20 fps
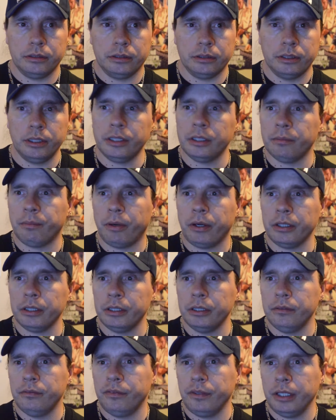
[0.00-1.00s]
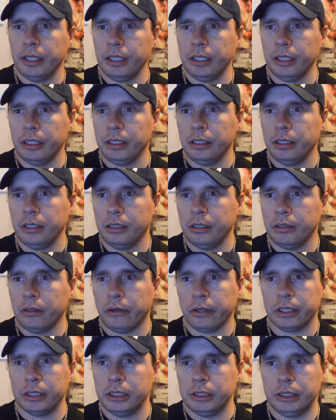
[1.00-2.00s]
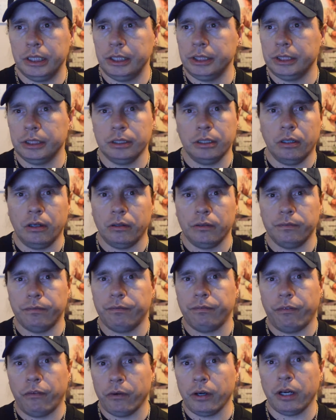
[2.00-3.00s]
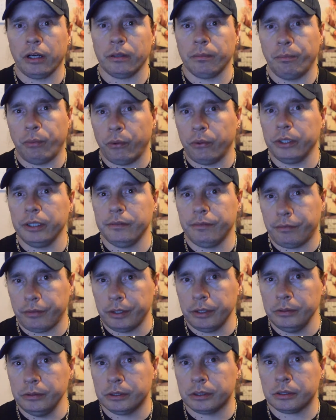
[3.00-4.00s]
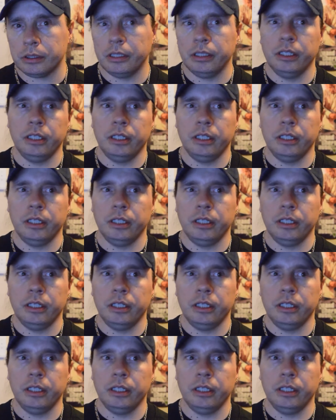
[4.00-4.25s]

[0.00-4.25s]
they're a part of a organization called Far Point Flutes.